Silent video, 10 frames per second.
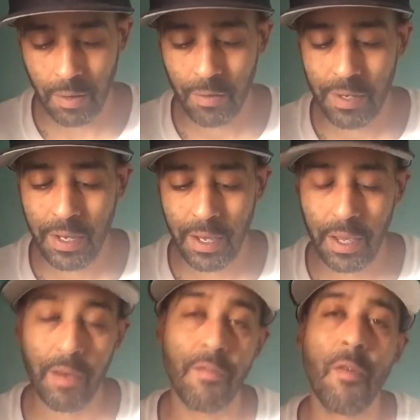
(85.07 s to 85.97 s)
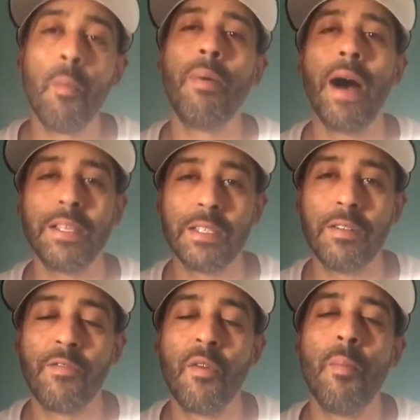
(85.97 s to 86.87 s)
Oh yeah,
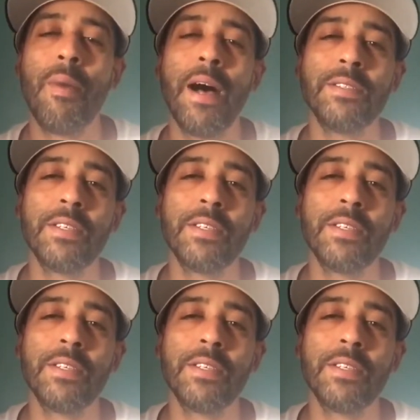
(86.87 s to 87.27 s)
Foamposite.